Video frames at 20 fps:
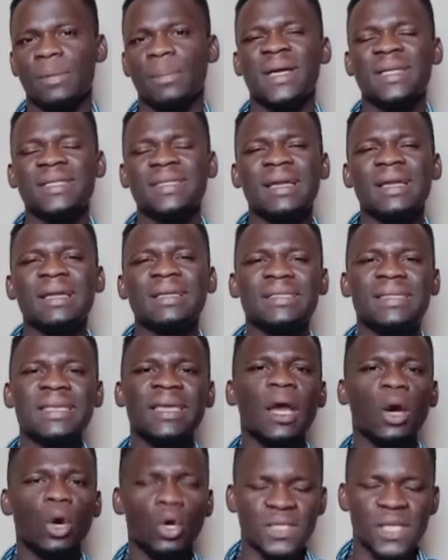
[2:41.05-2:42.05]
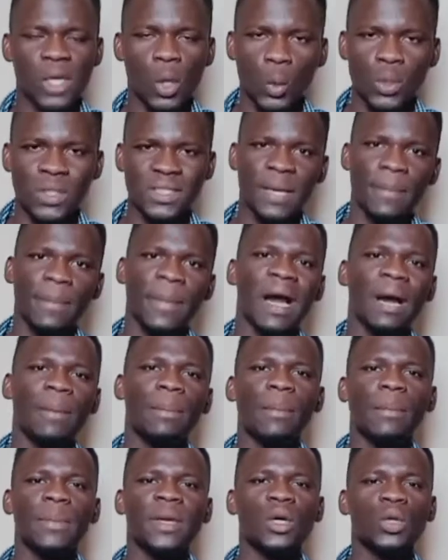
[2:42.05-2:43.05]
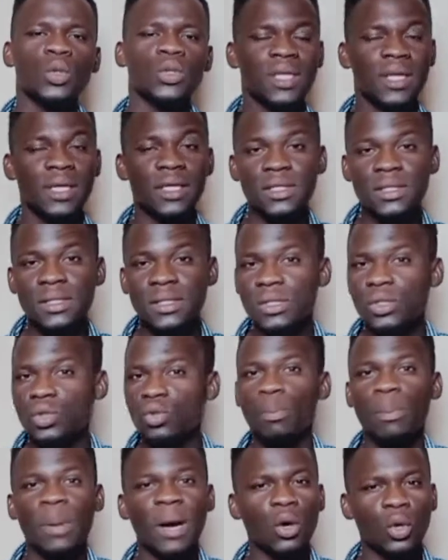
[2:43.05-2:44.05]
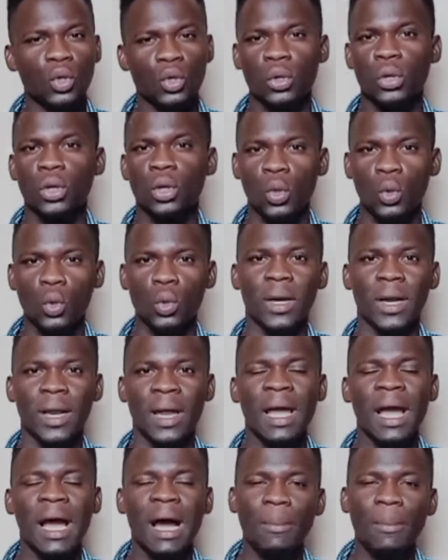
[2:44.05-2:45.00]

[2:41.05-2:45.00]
But singe kosa kuisema hapa because it's super doing good.